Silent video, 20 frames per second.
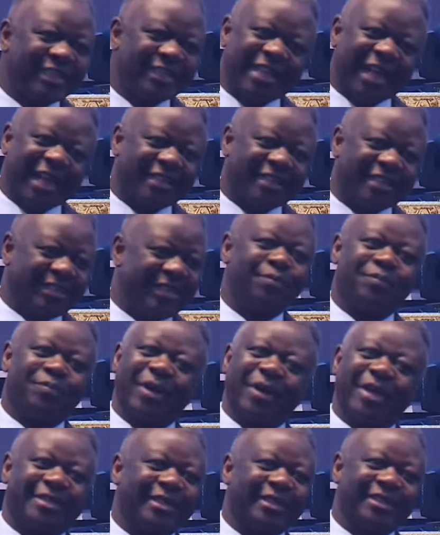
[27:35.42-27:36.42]
touch the
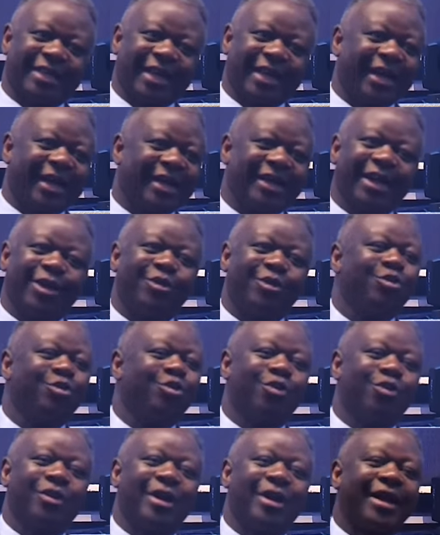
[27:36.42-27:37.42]
person's hand and you
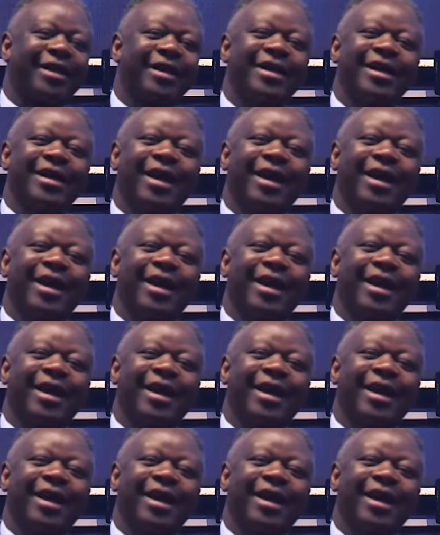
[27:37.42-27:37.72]
know that